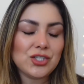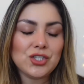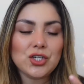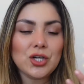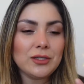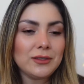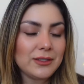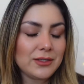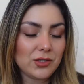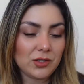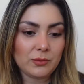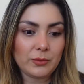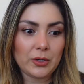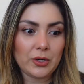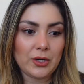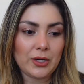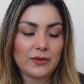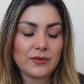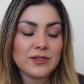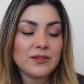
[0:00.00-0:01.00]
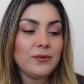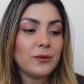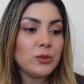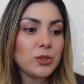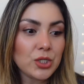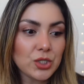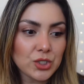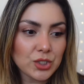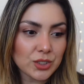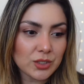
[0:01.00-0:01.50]
Charlotte Tilbury, this
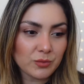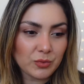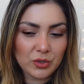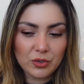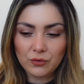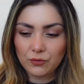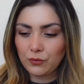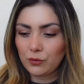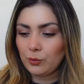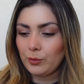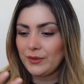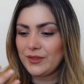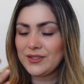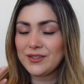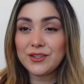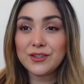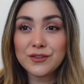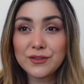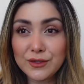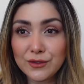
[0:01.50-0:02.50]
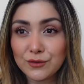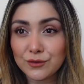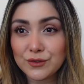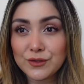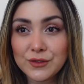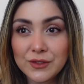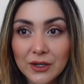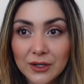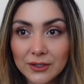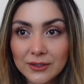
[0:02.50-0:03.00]
foundation is beautiful, but this concealer
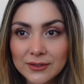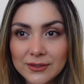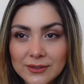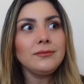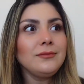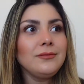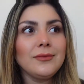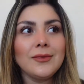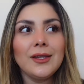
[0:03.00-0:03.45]
sucks.